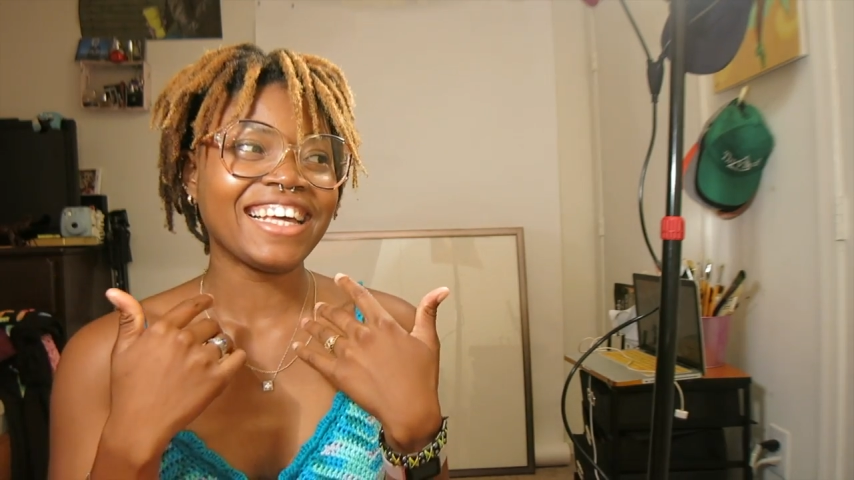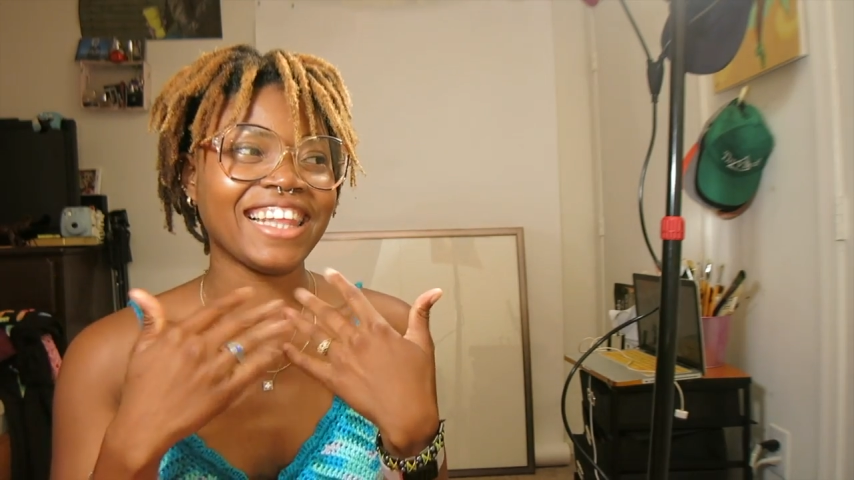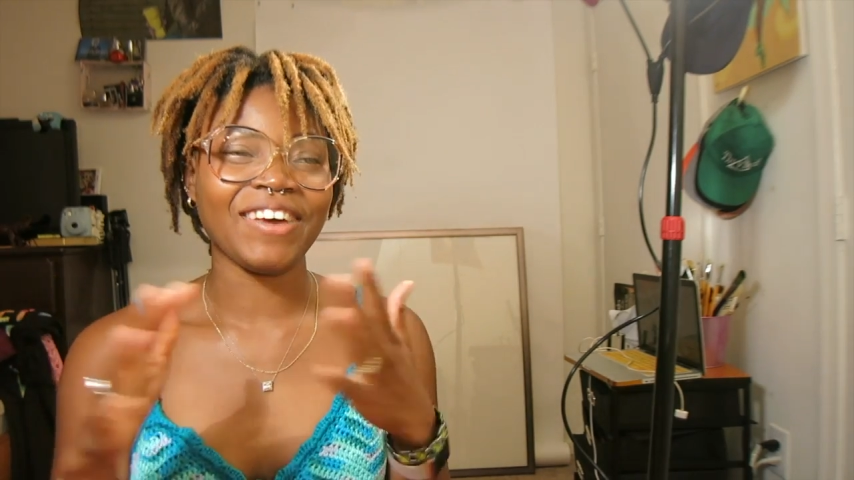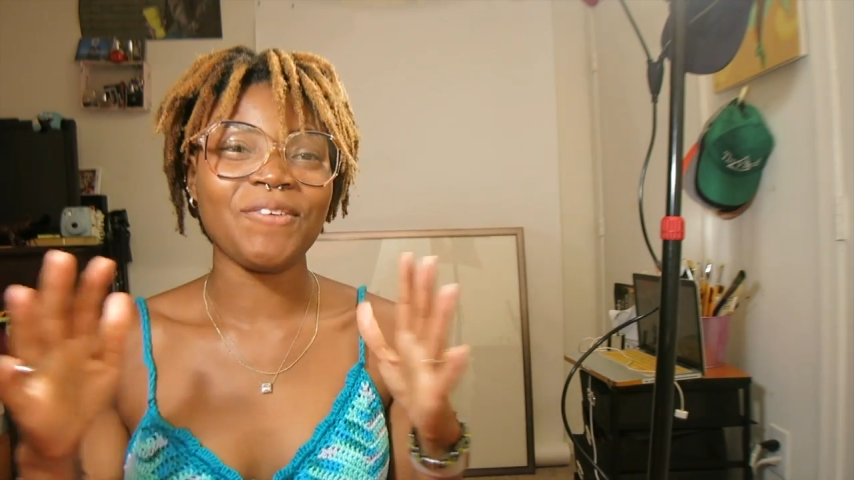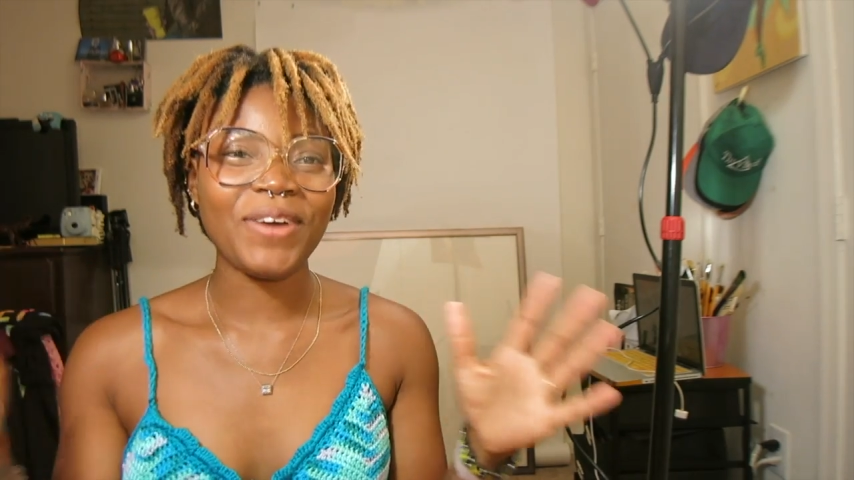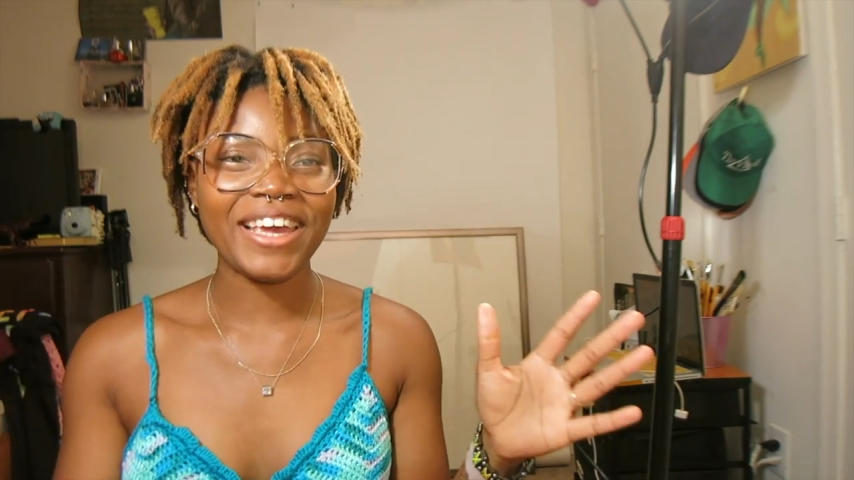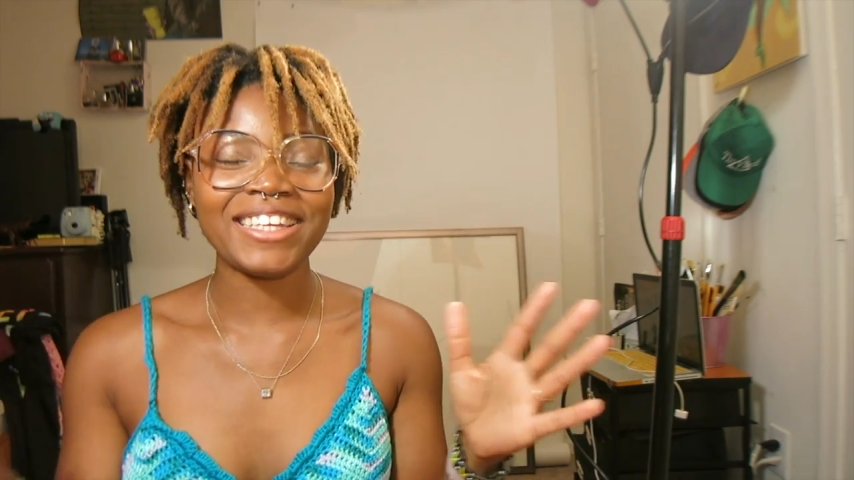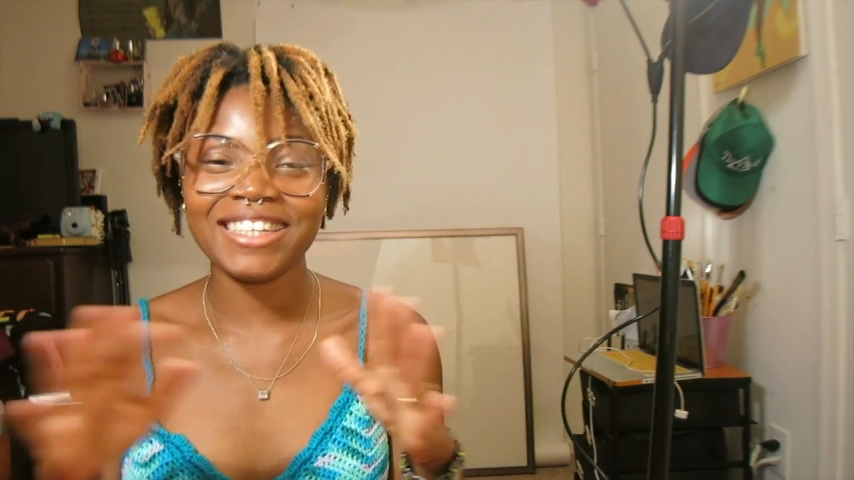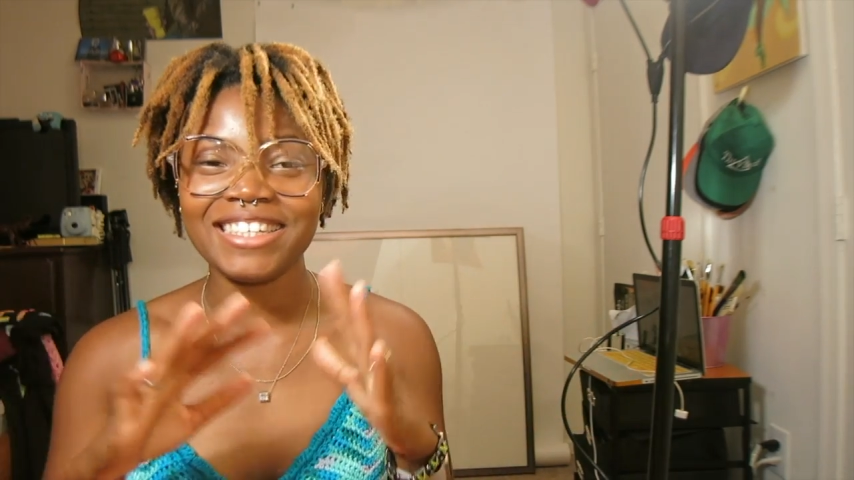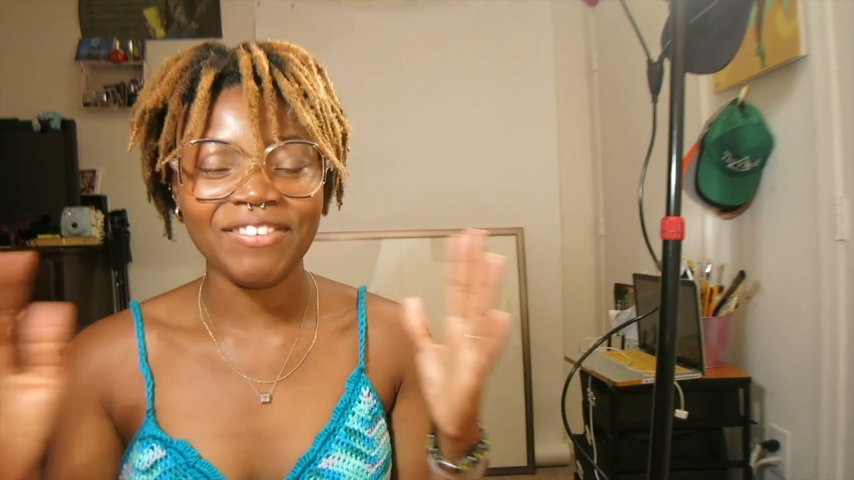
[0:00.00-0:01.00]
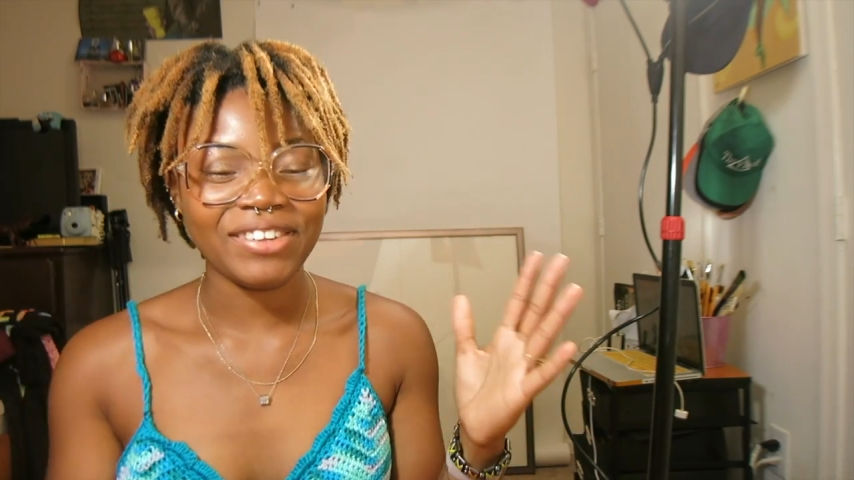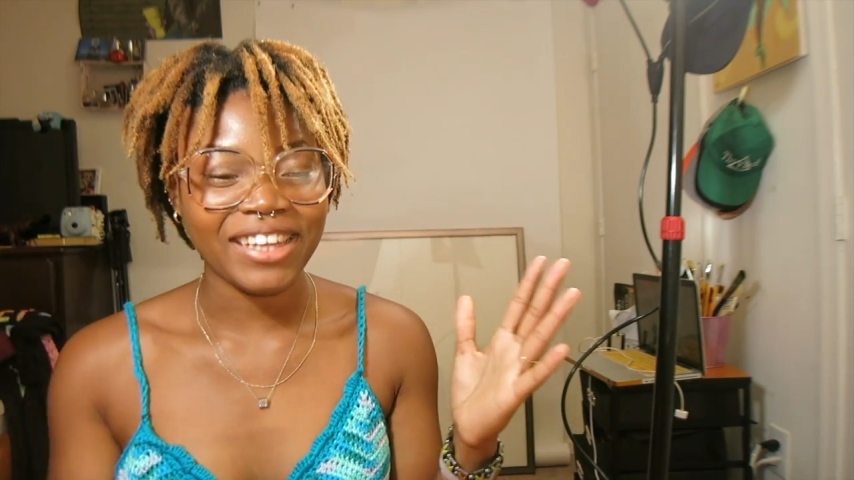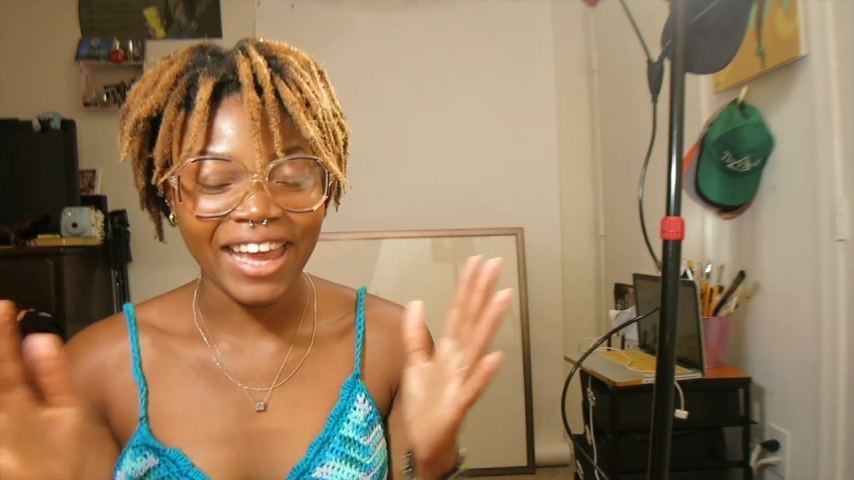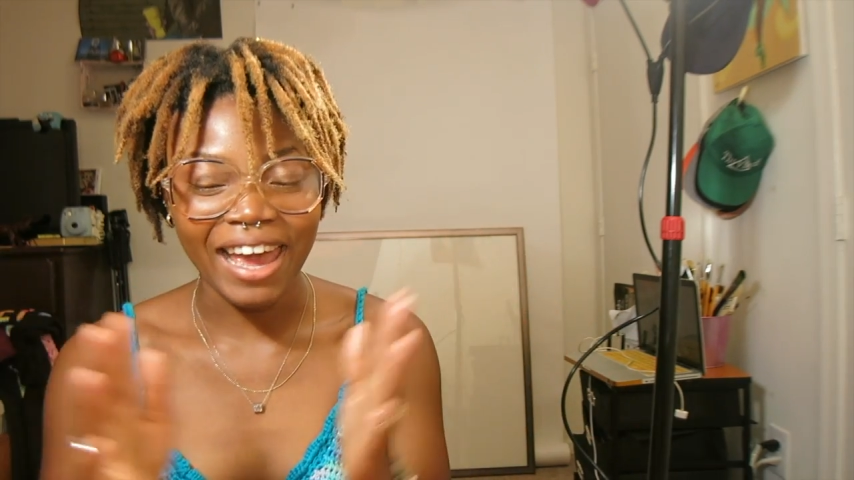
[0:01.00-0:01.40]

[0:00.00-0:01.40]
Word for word: like a week since everything